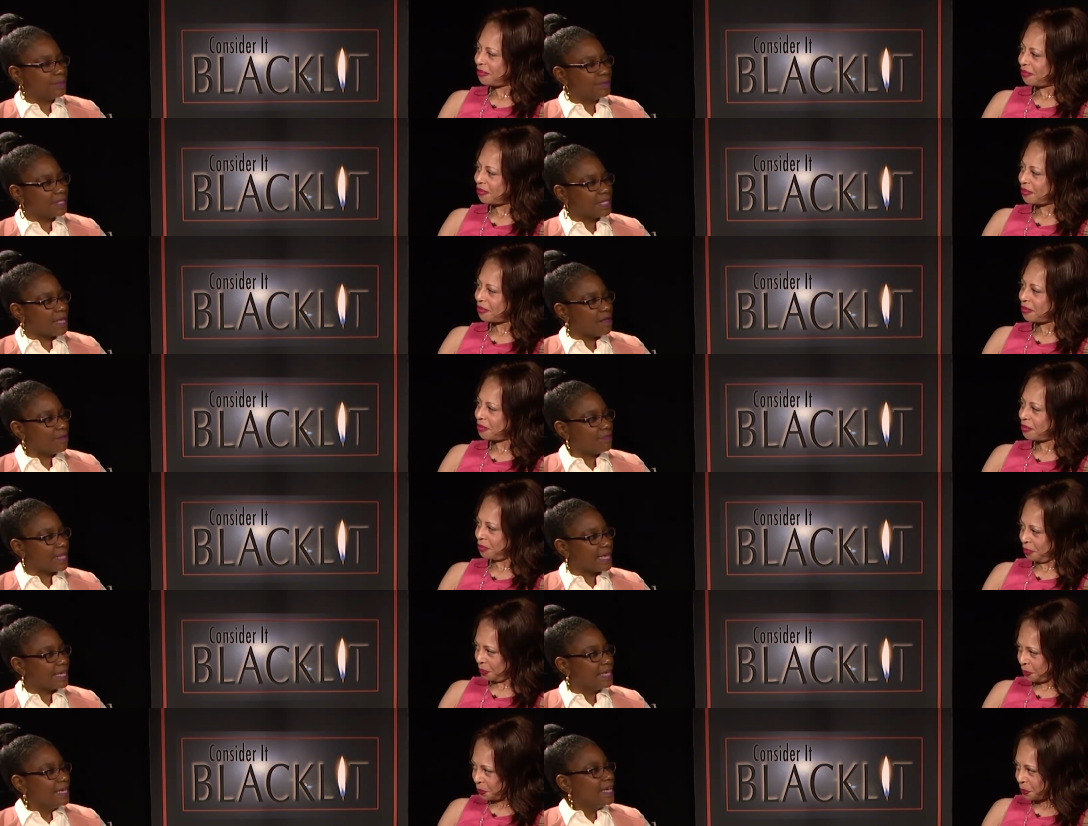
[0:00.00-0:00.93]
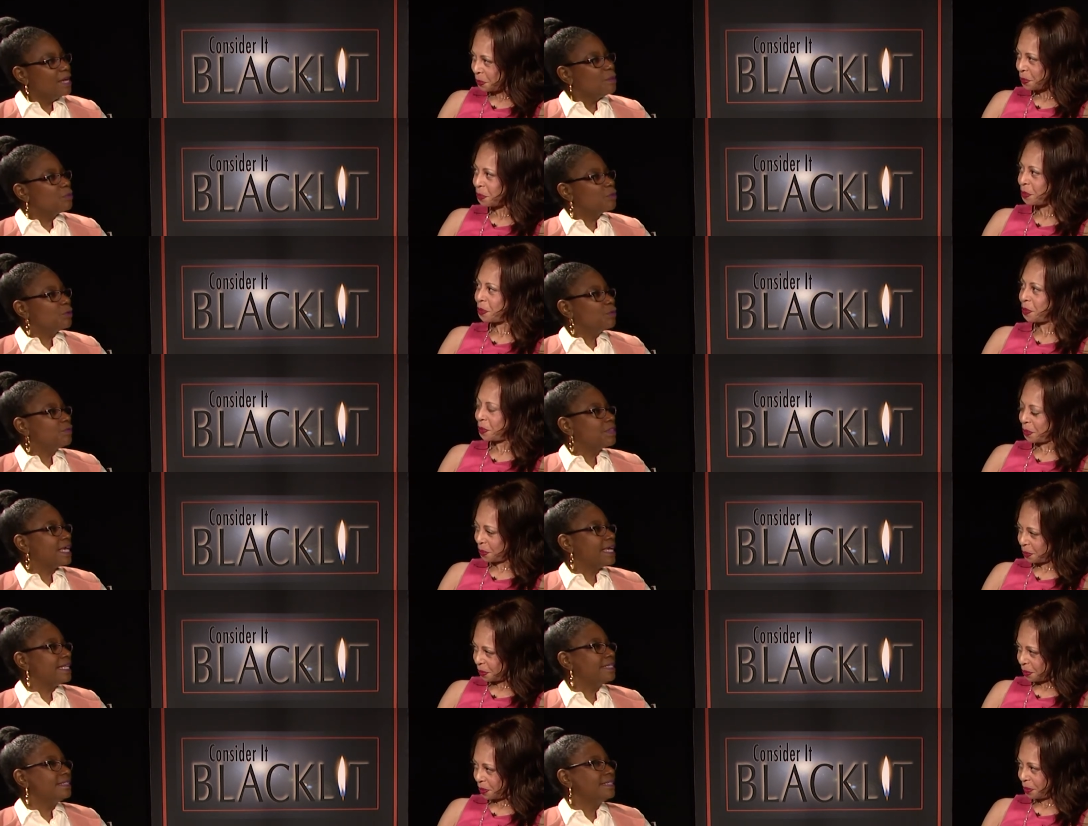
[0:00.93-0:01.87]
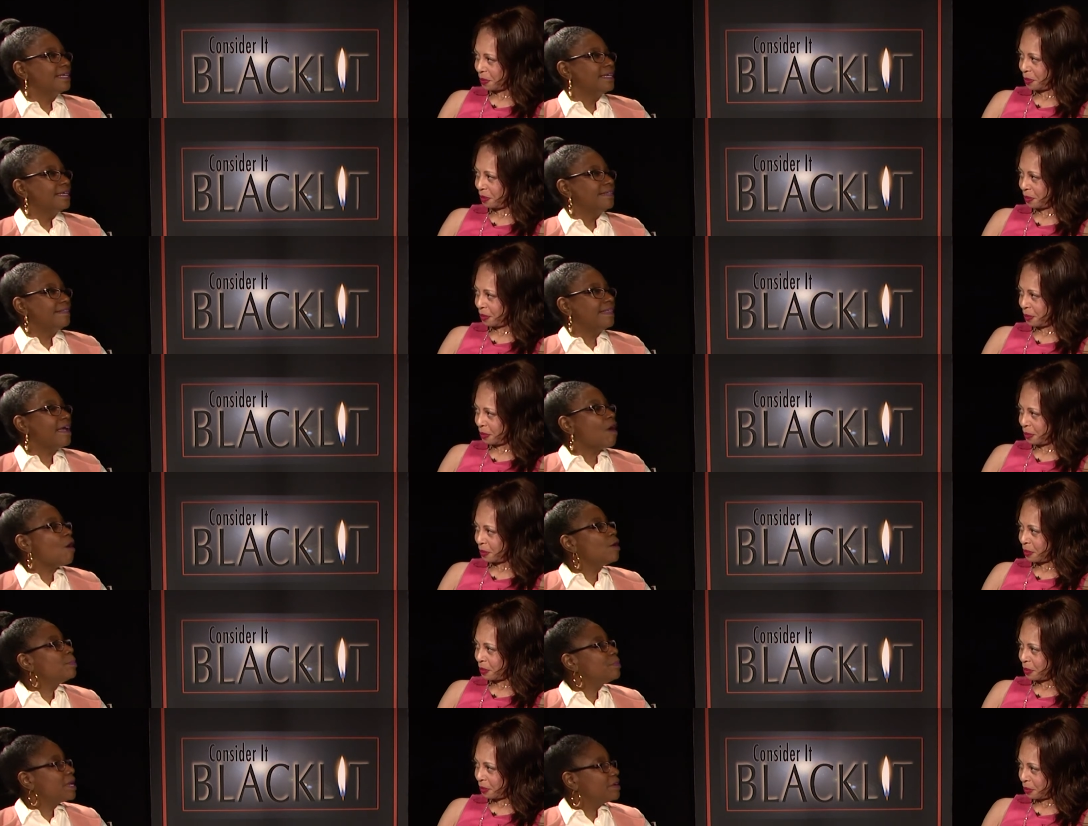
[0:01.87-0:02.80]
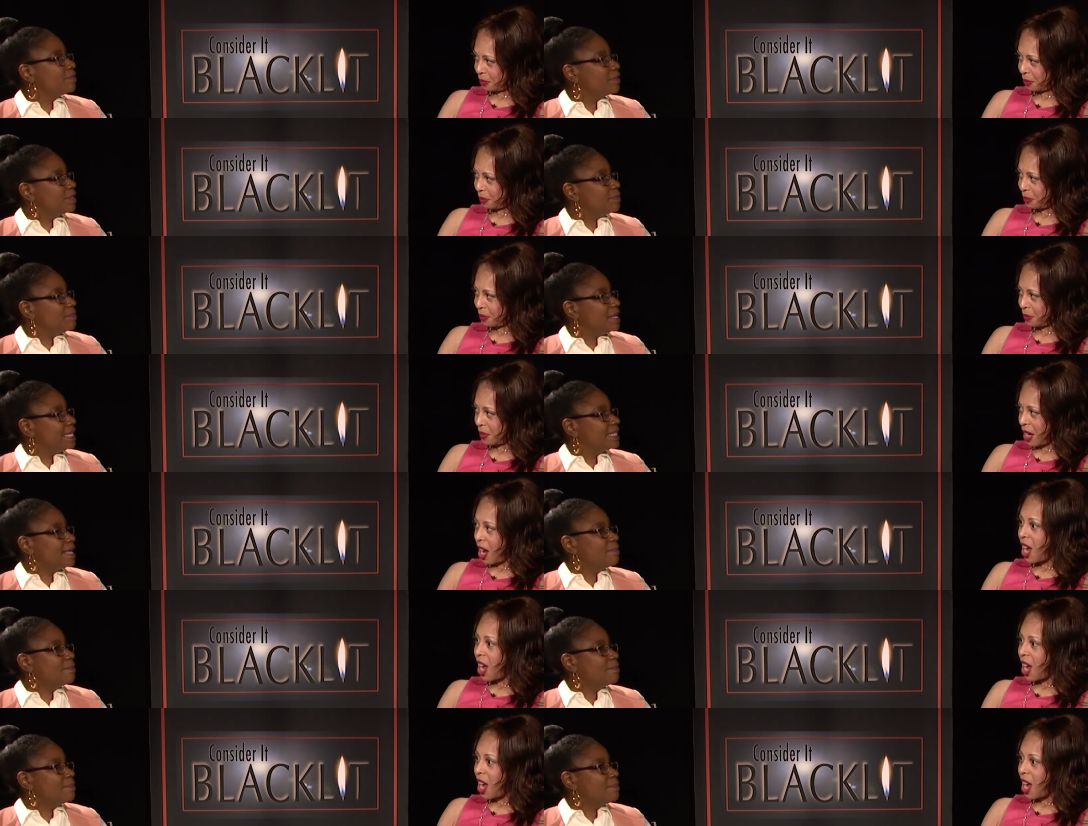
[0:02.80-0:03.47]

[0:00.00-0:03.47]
Speaker 1: himself, like mm -hmm. prove that they aren't better than me.